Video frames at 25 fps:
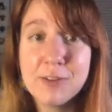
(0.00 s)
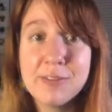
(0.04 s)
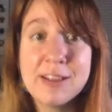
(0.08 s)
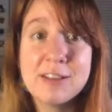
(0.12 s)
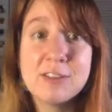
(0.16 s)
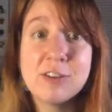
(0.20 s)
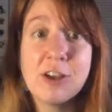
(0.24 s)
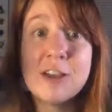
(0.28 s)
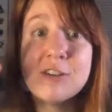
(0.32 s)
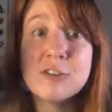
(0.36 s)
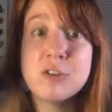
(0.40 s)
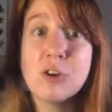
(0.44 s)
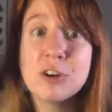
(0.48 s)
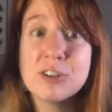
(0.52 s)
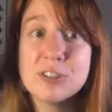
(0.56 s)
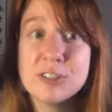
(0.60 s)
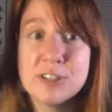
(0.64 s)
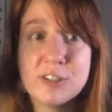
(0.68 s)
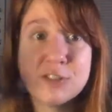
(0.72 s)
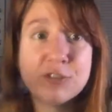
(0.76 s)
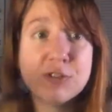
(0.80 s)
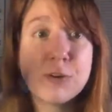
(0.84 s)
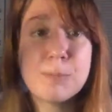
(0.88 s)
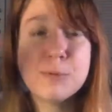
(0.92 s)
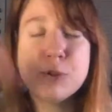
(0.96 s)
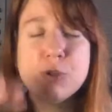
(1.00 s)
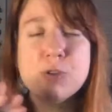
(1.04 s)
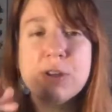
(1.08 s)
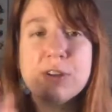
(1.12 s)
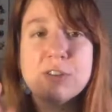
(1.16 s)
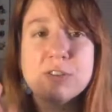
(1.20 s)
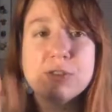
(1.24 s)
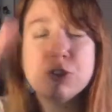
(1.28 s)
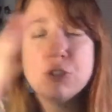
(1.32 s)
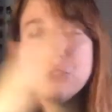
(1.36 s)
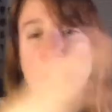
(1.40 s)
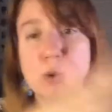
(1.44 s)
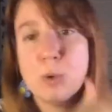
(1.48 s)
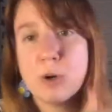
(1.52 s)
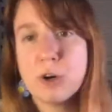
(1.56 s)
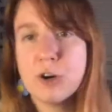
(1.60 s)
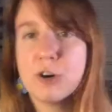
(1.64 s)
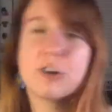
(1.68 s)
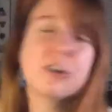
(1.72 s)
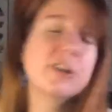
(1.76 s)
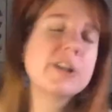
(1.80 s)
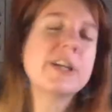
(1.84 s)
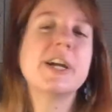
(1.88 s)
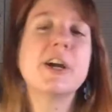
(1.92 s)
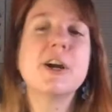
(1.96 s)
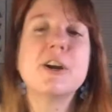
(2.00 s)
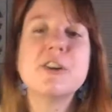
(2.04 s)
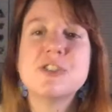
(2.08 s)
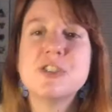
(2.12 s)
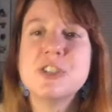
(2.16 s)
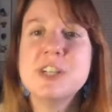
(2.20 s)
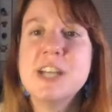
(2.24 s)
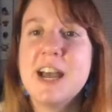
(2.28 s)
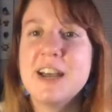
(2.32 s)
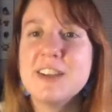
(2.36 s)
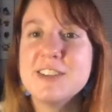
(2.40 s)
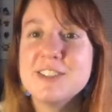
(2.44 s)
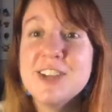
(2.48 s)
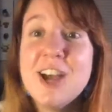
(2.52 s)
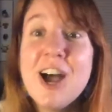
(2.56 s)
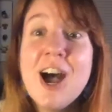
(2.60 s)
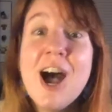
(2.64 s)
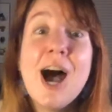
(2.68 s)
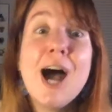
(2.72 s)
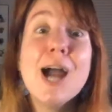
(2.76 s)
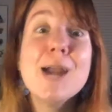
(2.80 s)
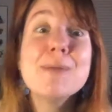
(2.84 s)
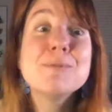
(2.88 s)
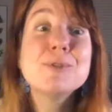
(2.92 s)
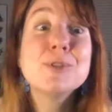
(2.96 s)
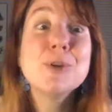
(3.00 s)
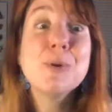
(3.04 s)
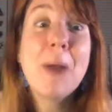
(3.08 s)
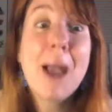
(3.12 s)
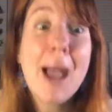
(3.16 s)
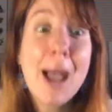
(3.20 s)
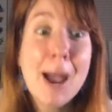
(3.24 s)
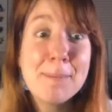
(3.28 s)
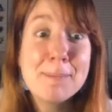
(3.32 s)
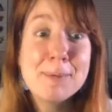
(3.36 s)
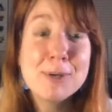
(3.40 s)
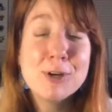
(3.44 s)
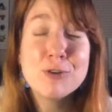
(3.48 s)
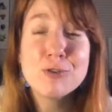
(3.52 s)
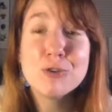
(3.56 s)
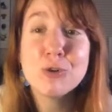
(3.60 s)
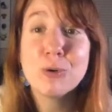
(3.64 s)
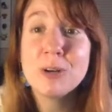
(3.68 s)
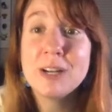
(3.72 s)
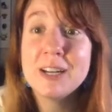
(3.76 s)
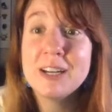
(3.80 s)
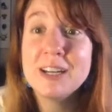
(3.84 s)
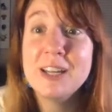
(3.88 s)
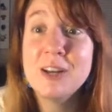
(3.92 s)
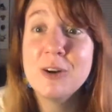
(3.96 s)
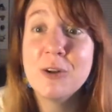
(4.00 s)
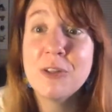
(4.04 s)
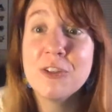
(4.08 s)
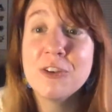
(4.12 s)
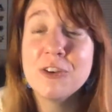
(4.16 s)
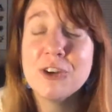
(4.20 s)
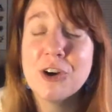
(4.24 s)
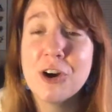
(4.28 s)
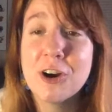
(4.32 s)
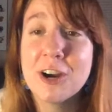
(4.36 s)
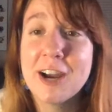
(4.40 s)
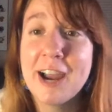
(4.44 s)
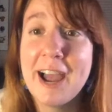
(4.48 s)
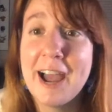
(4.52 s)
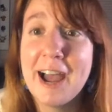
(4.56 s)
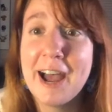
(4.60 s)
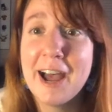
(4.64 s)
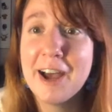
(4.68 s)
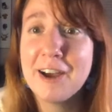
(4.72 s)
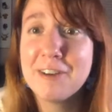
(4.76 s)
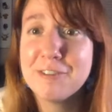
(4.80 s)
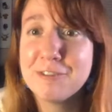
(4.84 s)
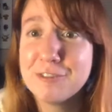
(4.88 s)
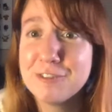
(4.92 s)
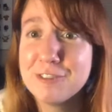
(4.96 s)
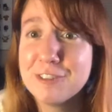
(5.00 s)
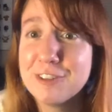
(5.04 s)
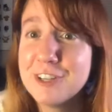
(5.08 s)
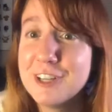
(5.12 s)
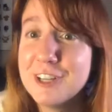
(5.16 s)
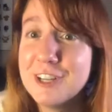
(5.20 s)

That's as long as it's from 2002 or earlier. So yes, I'm so happy you're joining in on the Dark Half.